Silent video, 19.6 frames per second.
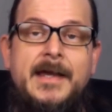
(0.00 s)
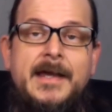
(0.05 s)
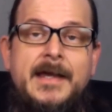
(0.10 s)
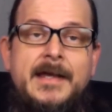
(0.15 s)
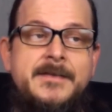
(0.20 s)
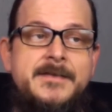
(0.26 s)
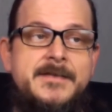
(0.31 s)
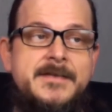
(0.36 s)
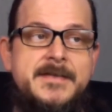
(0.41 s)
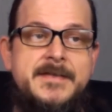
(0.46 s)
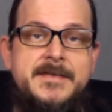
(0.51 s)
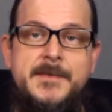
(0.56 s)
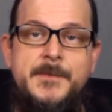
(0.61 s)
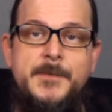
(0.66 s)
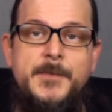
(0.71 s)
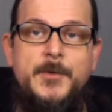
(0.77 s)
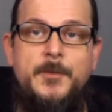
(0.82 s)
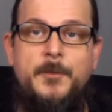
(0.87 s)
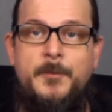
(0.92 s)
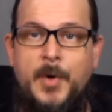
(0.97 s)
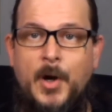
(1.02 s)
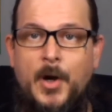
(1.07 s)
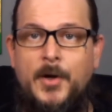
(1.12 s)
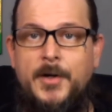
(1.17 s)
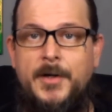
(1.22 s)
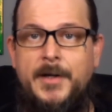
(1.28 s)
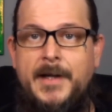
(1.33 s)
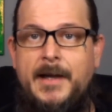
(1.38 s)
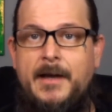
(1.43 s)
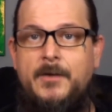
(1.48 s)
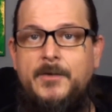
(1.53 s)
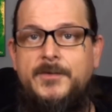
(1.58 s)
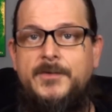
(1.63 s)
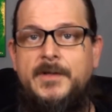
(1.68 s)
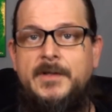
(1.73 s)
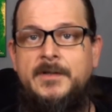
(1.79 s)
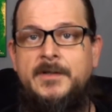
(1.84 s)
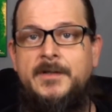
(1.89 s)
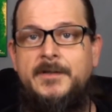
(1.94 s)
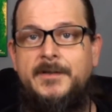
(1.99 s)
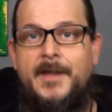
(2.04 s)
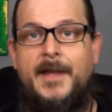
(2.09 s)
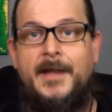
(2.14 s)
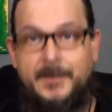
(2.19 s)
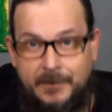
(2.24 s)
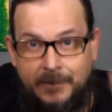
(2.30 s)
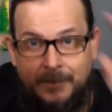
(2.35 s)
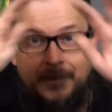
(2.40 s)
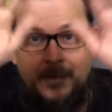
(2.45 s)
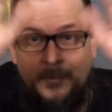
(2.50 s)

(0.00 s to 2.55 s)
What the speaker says: It's a simple barn house. It looked like